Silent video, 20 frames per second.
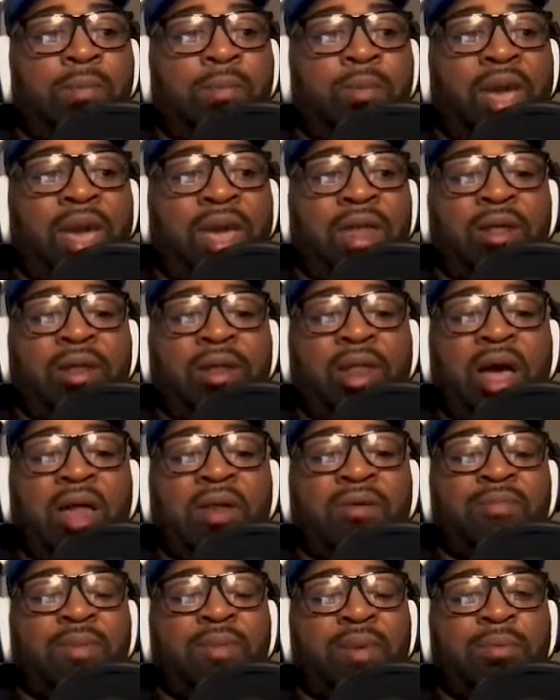we had a lot
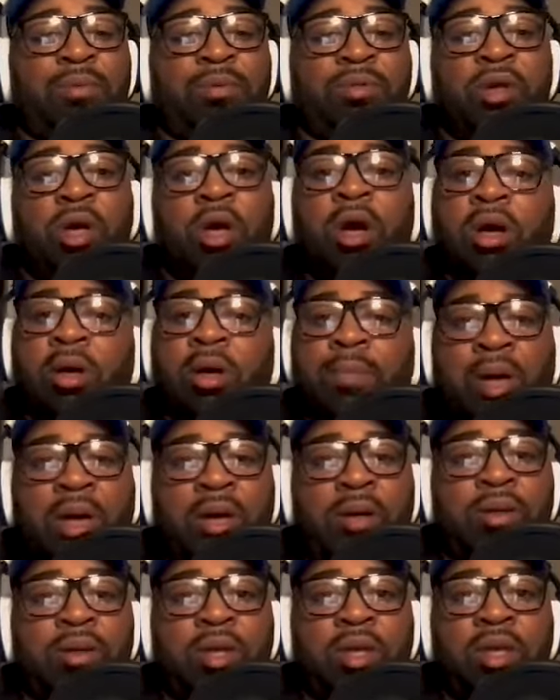of people talk
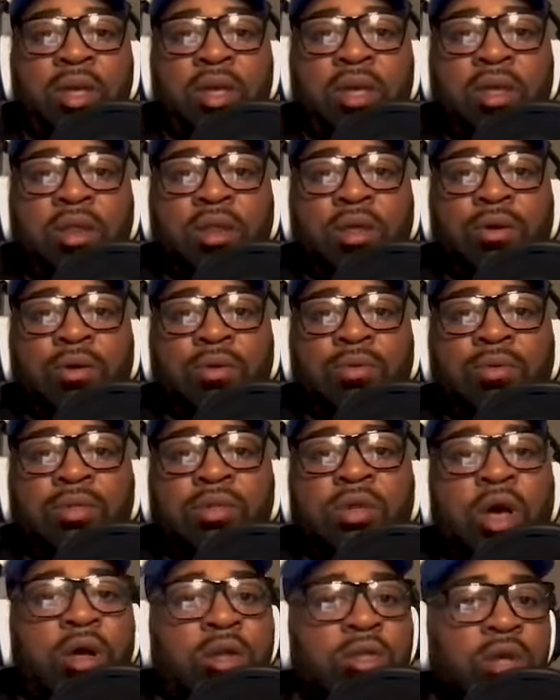about,
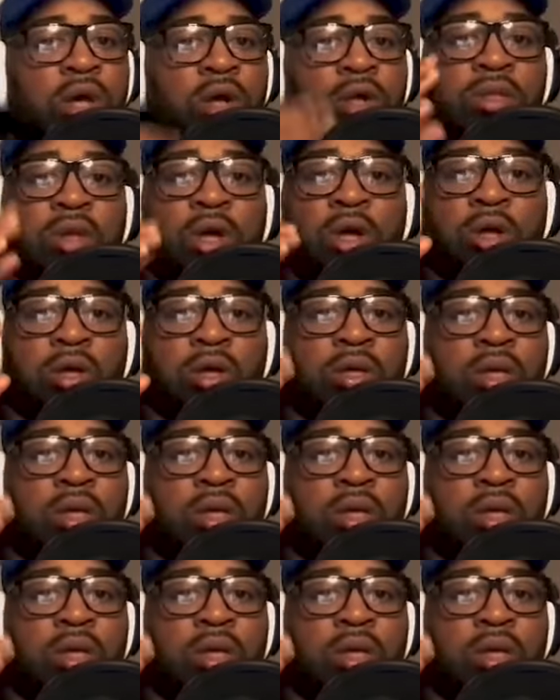talk.